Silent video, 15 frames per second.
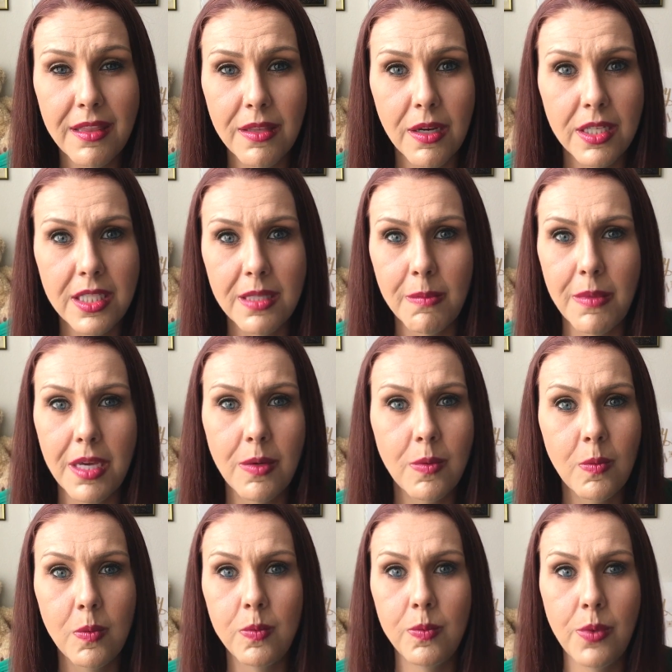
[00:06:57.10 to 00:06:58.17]
thought
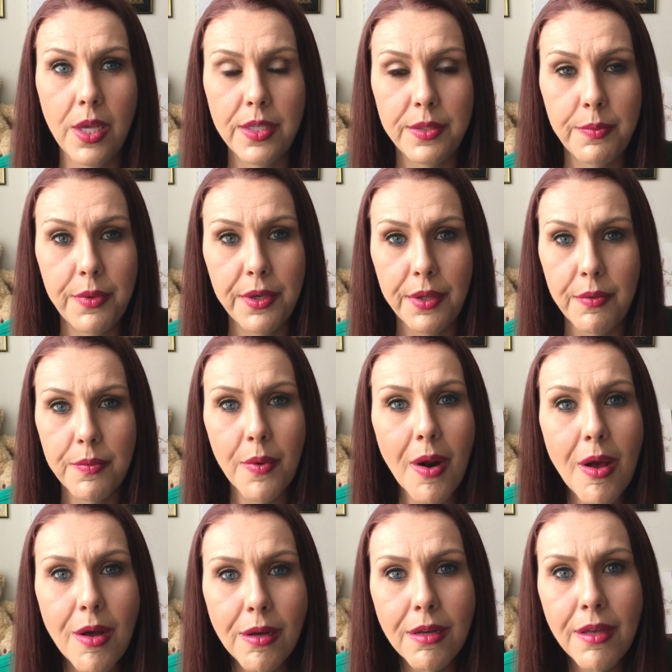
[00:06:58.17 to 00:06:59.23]
something is really
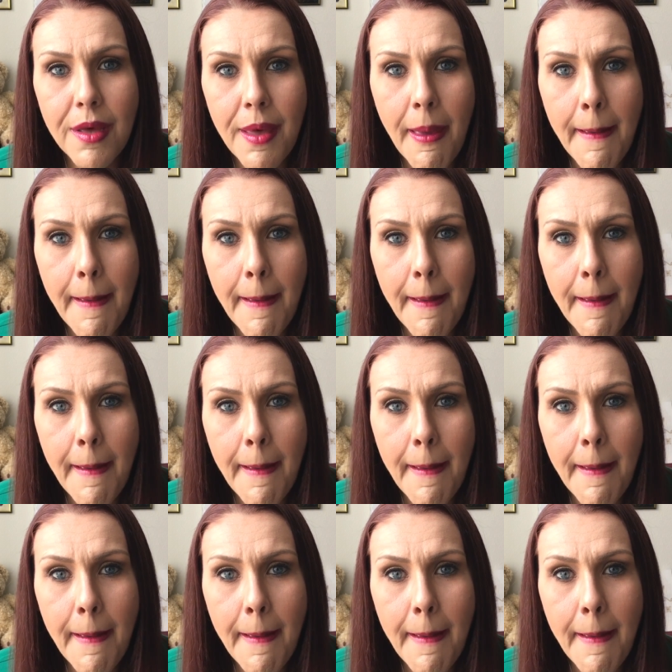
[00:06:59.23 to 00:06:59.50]
wrong.